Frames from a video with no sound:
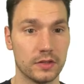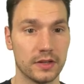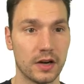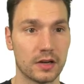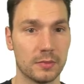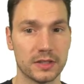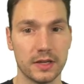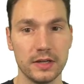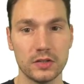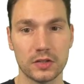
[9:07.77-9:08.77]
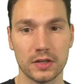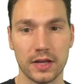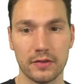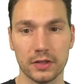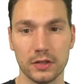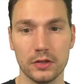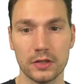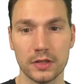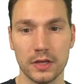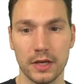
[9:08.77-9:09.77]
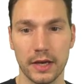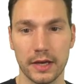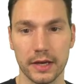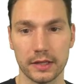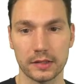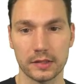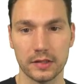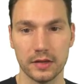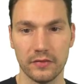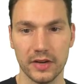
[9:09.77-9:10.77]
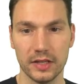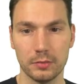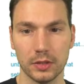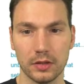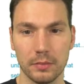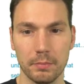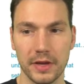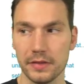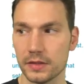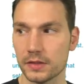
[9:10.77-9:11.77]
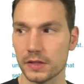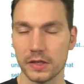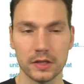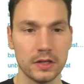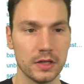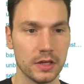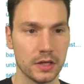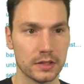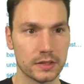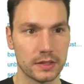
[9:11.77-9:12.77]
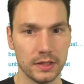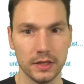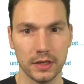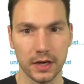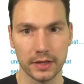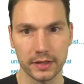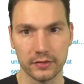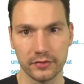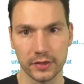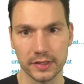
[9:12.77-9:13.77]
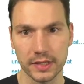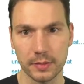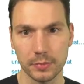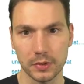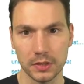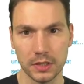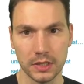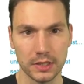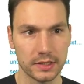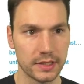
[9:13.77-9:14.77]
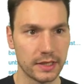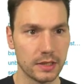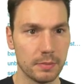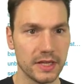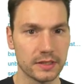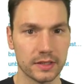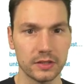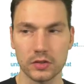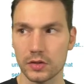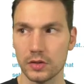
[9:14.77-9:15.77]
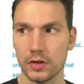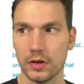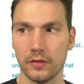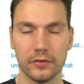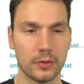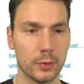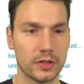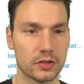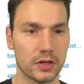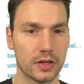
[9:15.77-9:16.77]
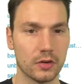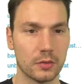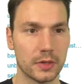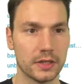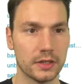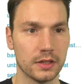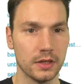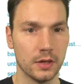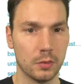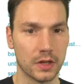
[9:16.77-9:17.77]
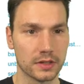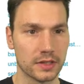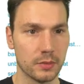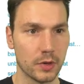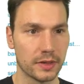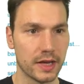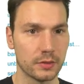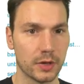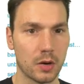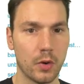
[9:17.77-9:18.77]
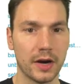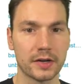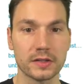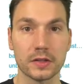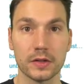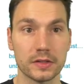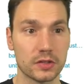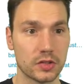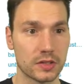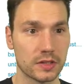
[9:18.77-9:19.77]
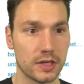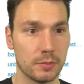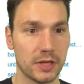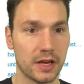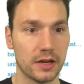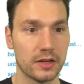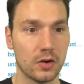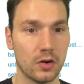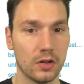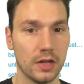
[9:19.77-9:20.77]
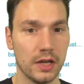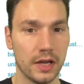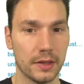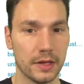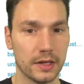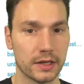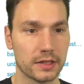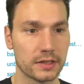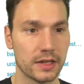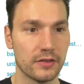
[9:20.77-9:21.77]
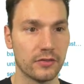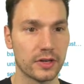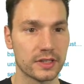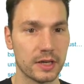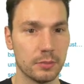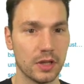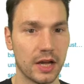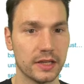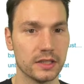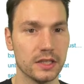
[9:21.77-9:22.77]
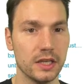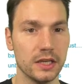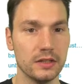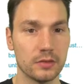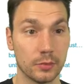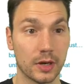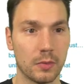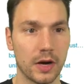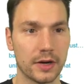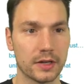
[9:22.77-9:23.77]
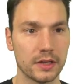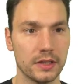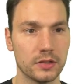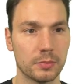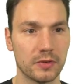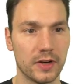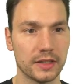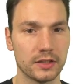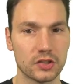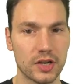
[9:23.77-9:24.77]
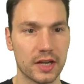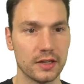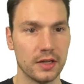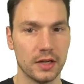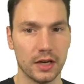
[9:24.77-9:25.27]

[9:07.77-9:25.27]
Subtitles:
to the documentation and have a look at the available methods here and see I can, for example, send a message for which you can already, well, see what that requires. So this is just an API call. And then I can say, for example, I need to provide the chat